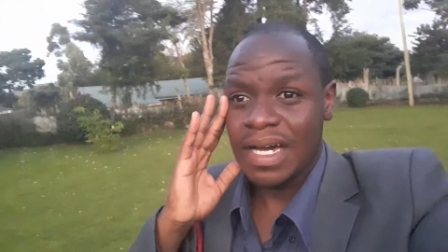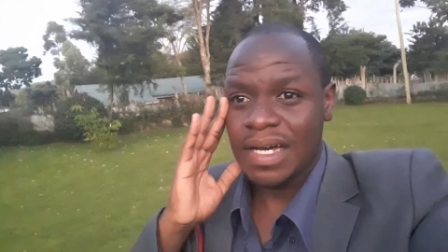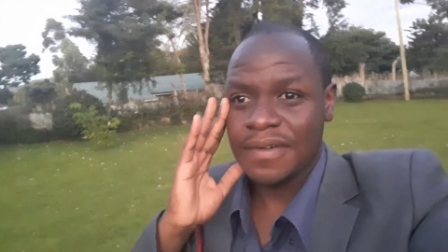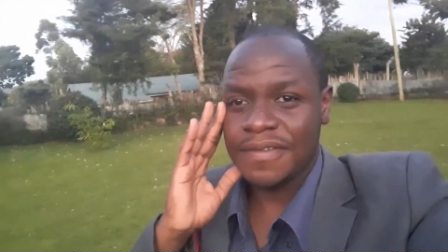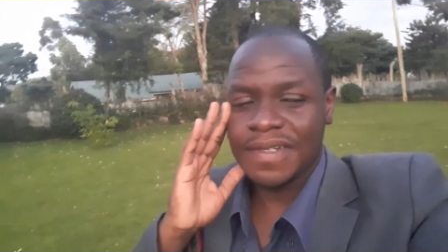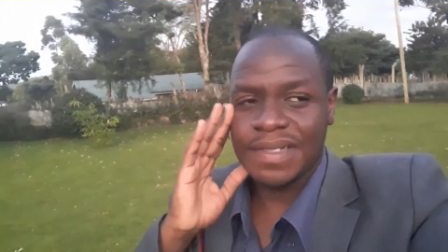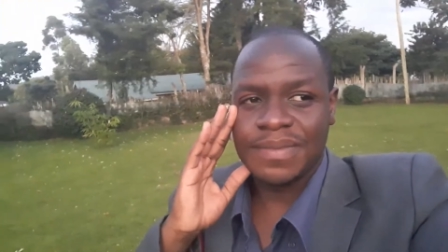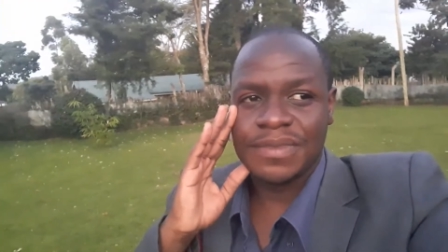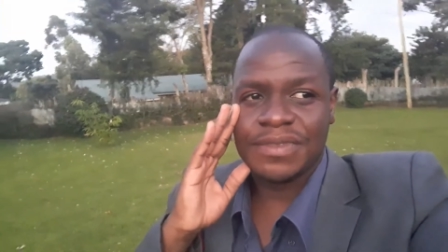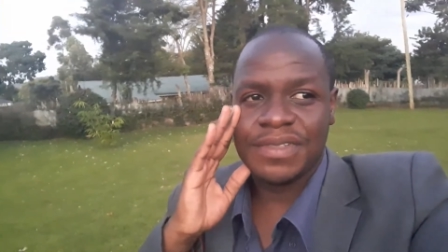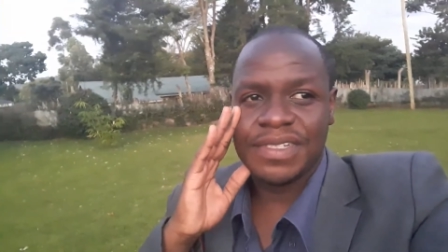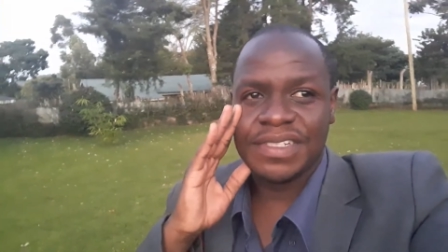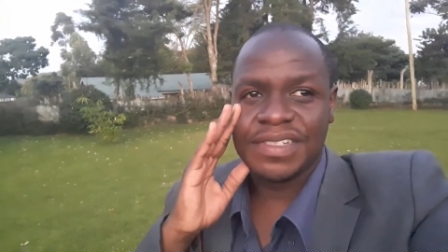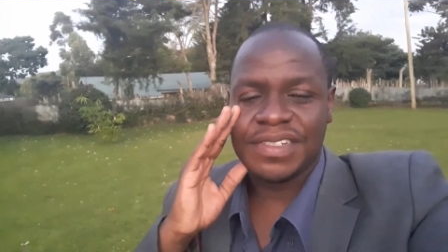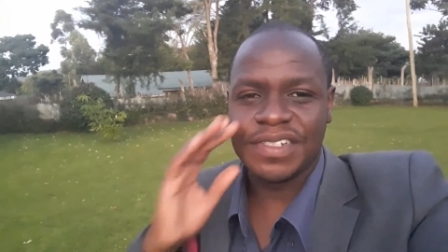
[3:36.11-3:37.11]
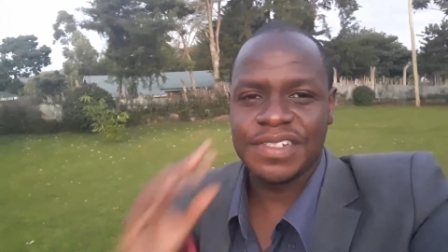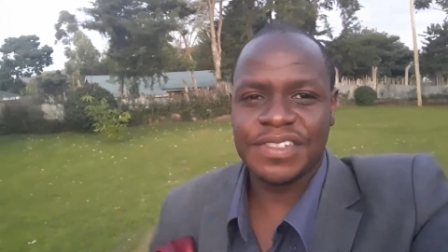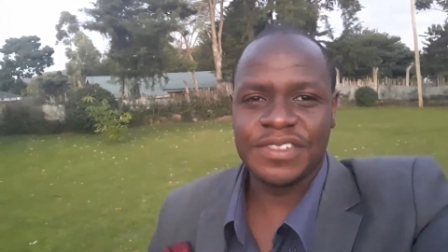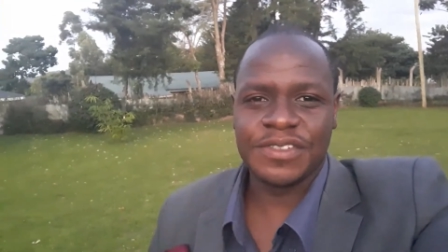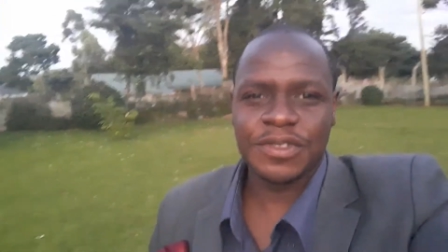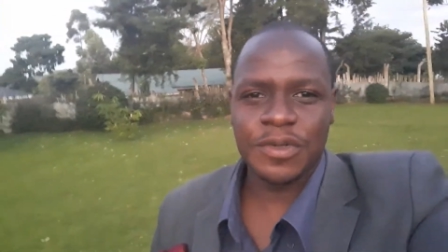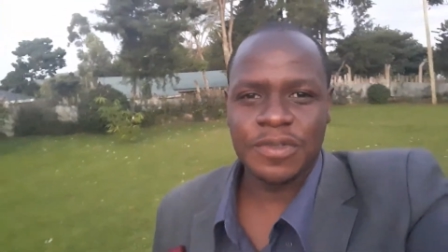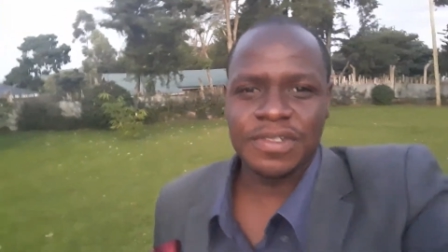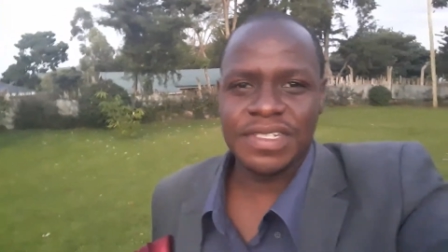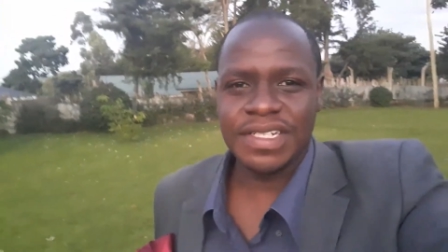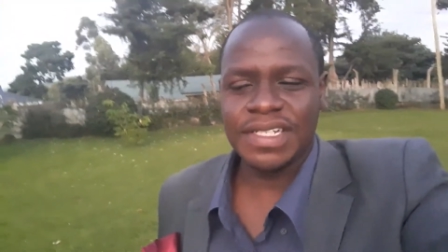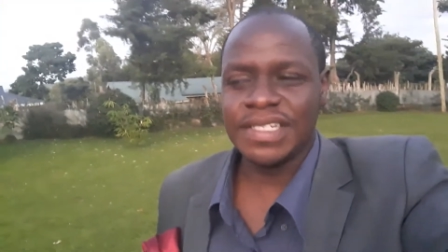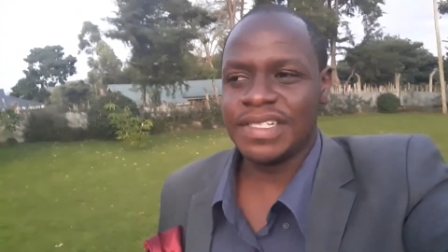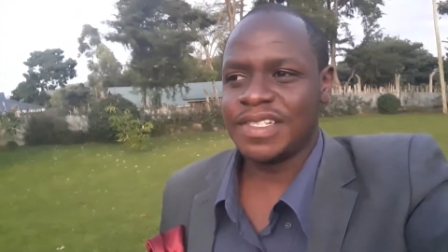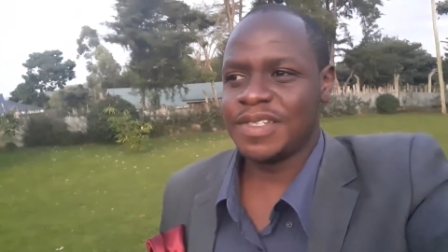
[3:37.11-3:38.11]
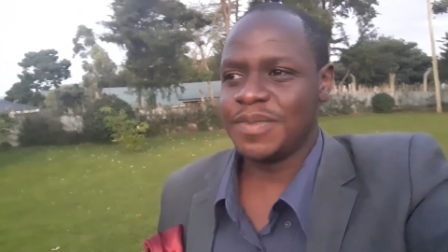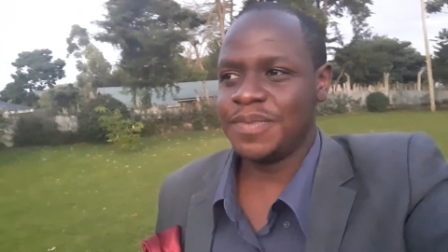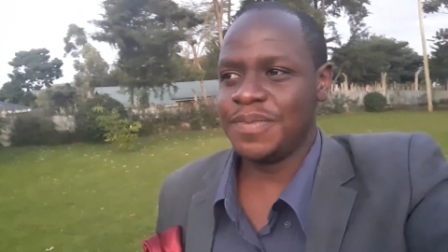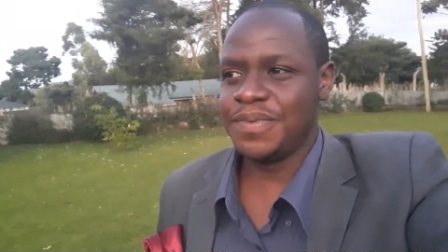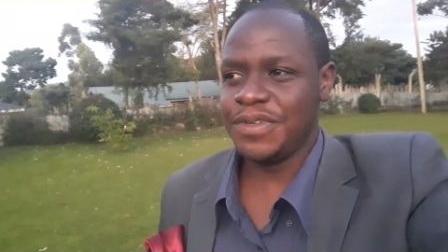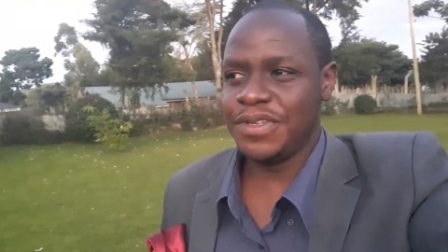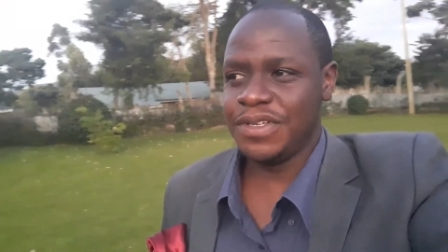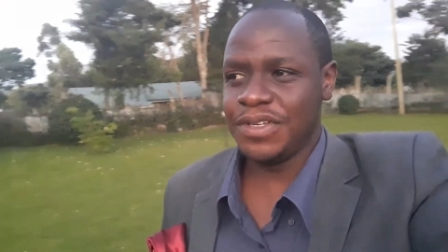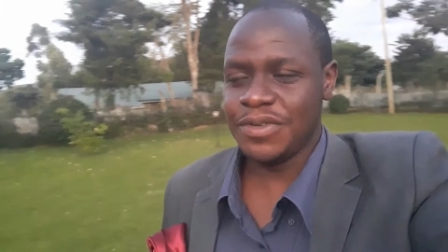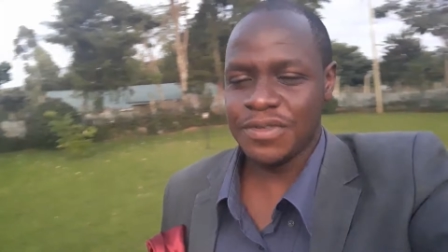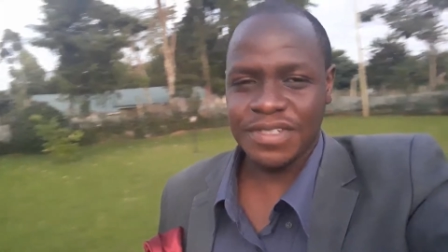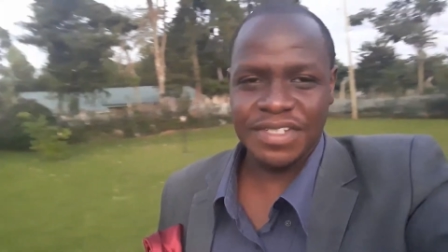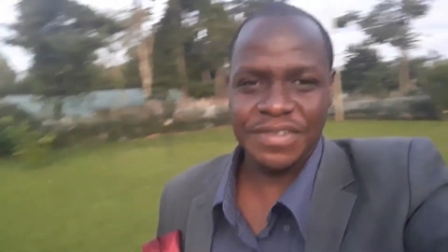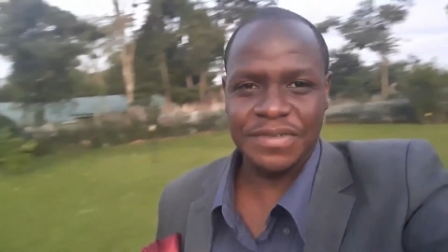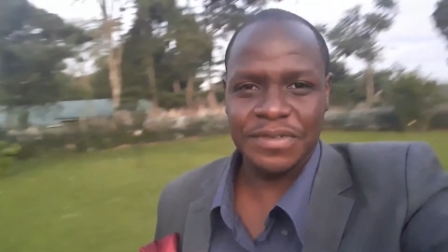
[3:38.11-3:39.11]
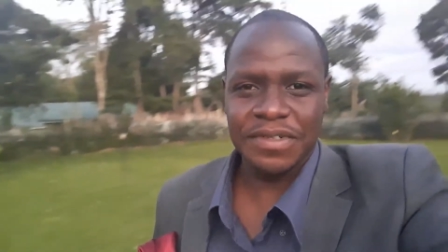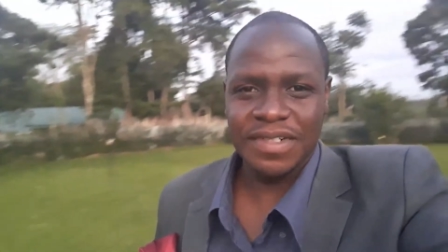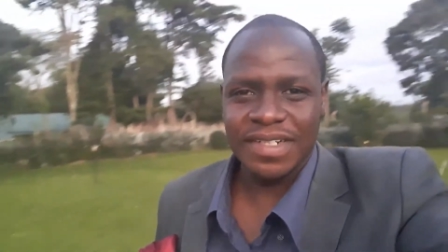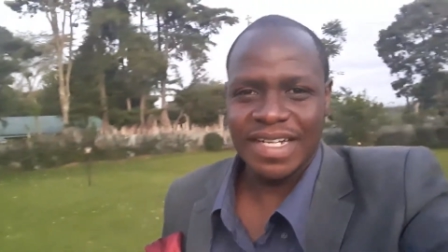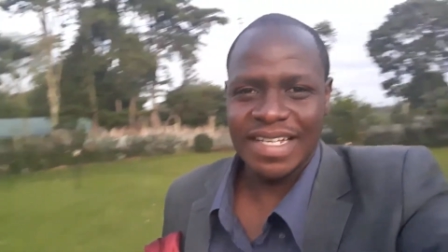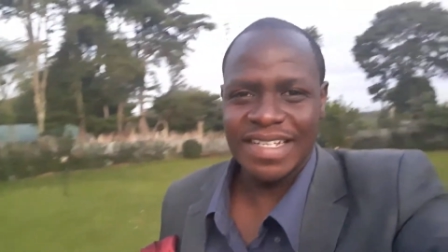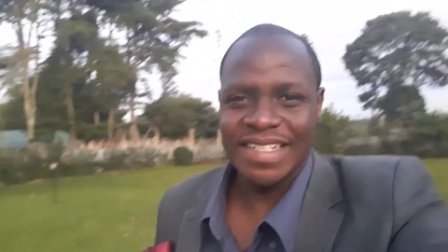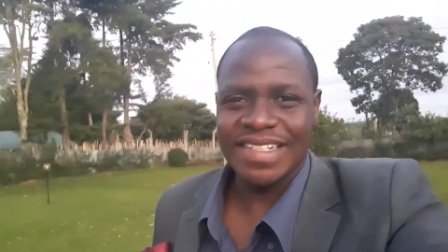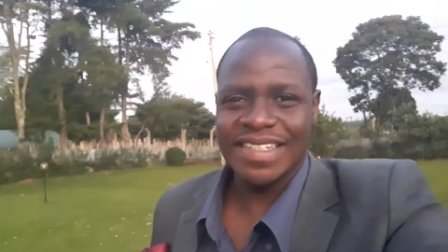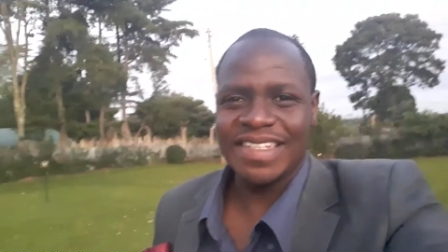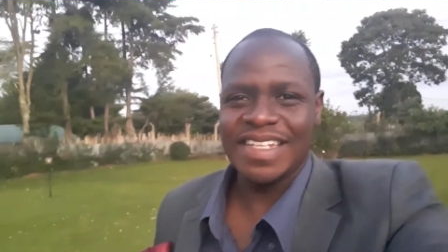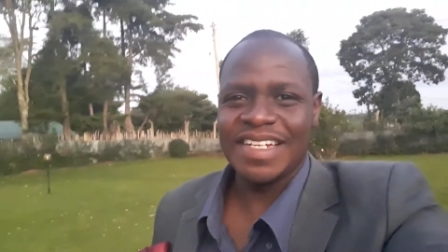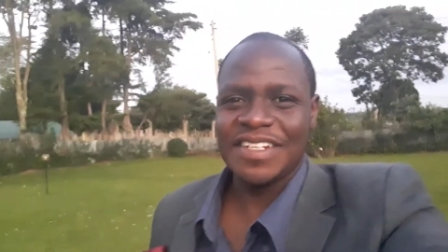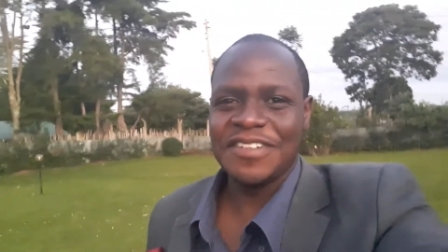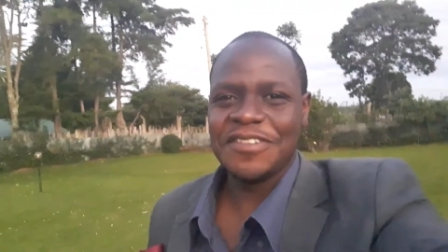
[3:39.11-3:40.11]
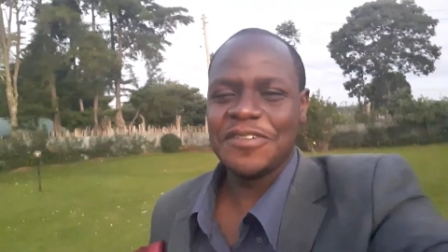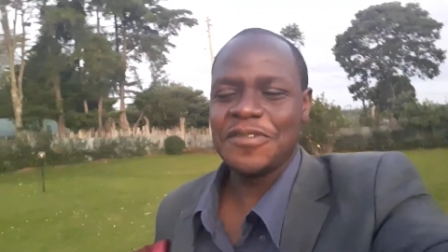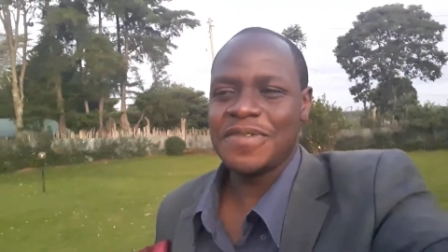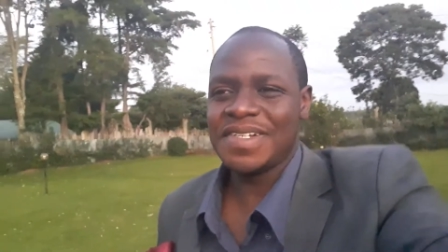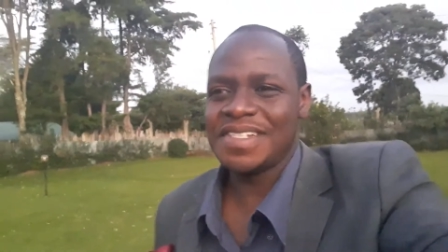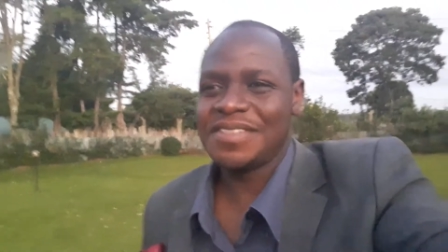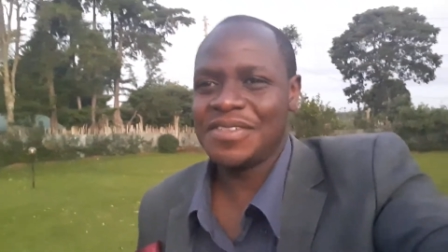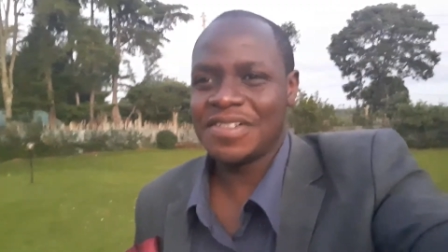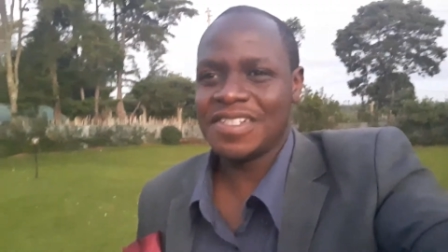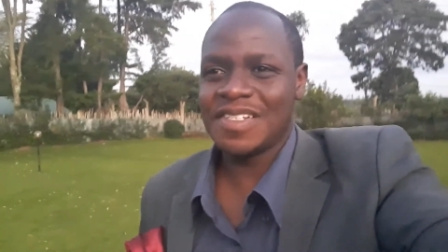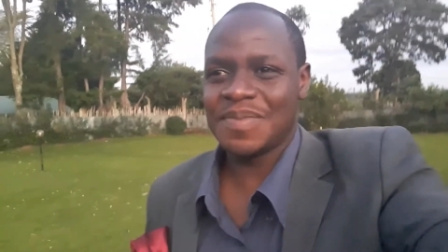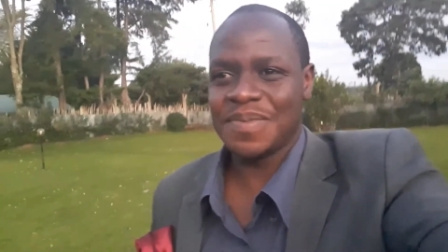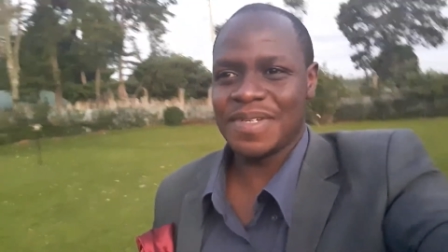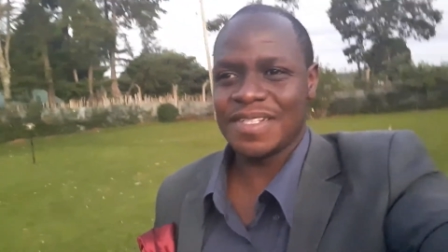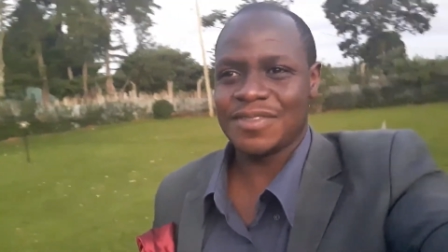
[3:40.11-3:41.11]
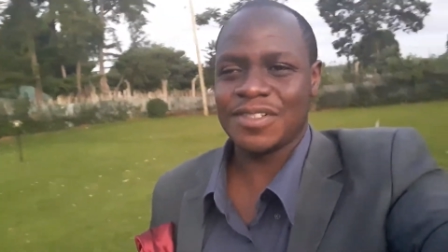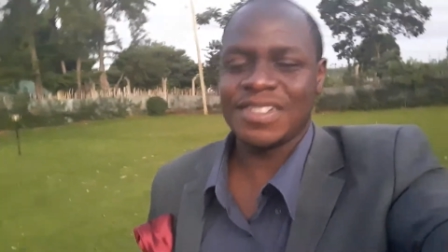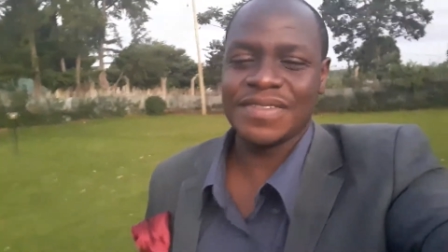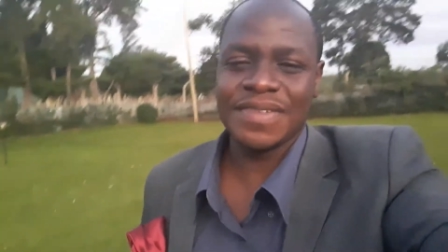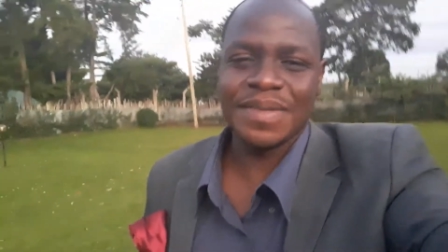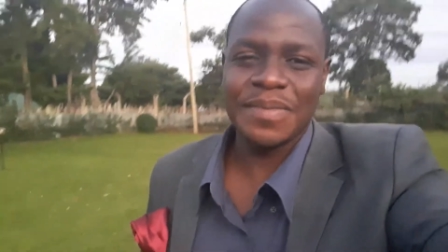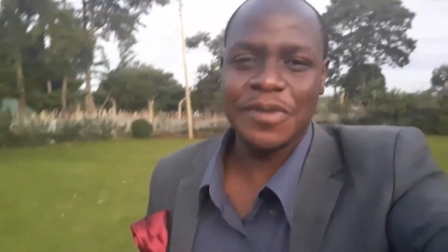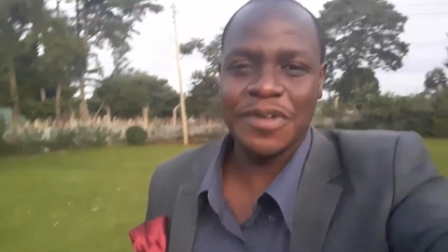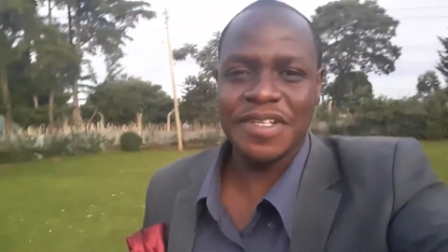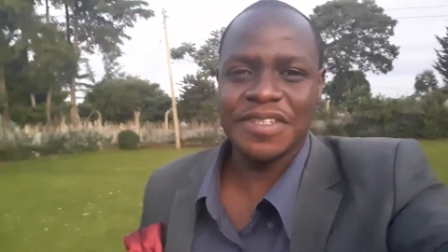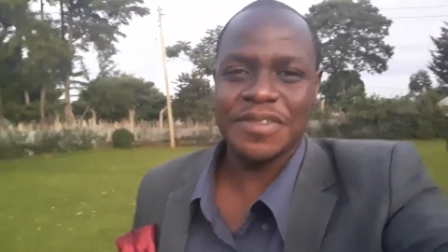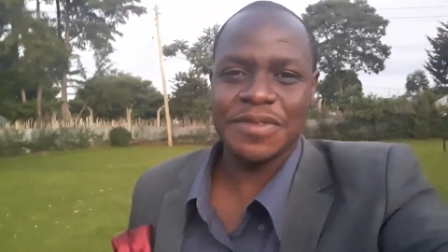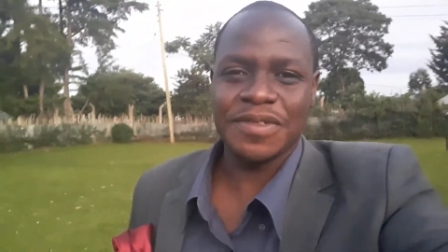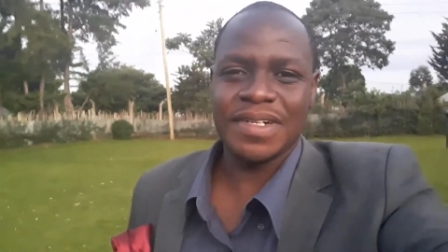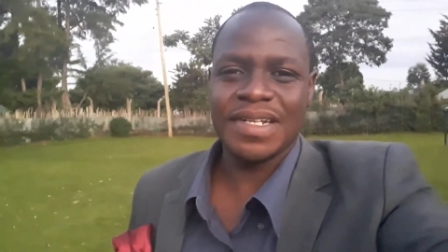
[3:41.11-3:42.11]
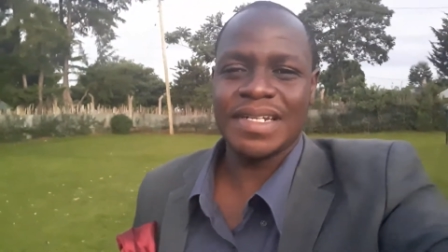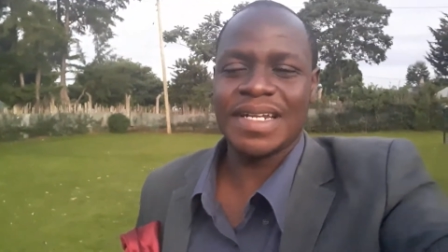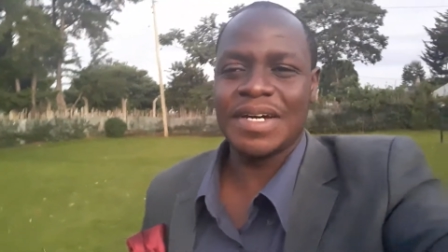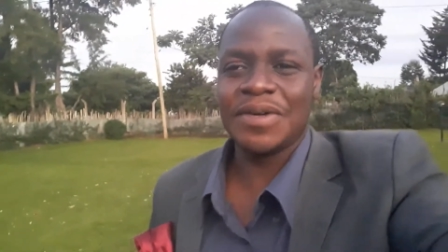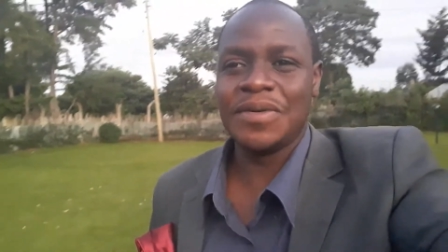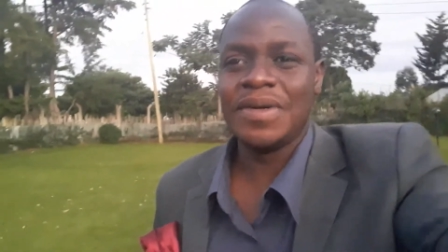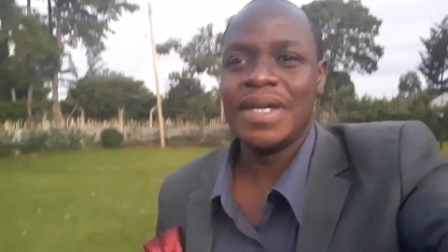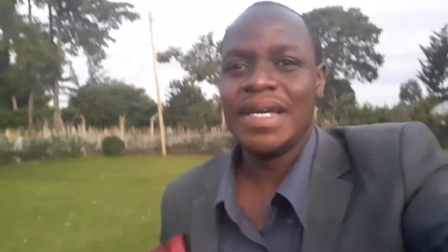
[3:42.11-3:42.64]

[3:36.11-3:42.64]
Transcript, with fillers: I've come to this resort it's beautiful like no words to express whatever I'm going through right now.